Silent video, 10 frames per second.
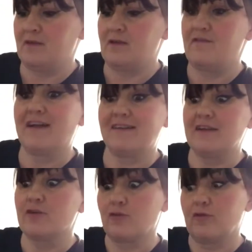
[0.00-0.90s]
In fact,
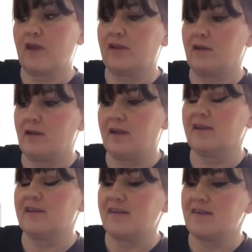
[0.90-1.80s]
here are all the
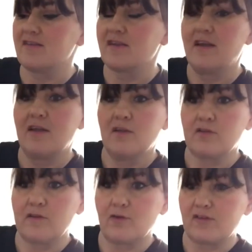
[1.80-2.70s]
ingredients.
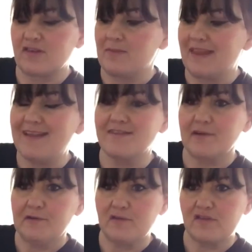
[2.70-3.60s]
So I've got some
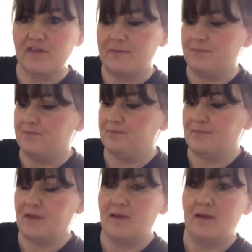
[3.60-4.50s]
lentils,
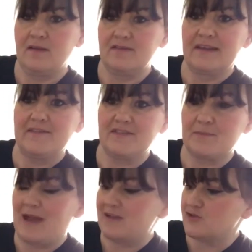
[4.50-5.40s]
a tin of
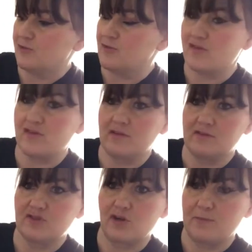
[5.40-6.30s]
tomatoes
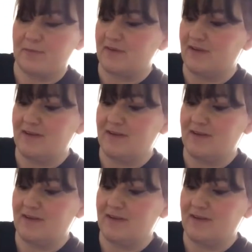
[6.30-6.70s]
chopped,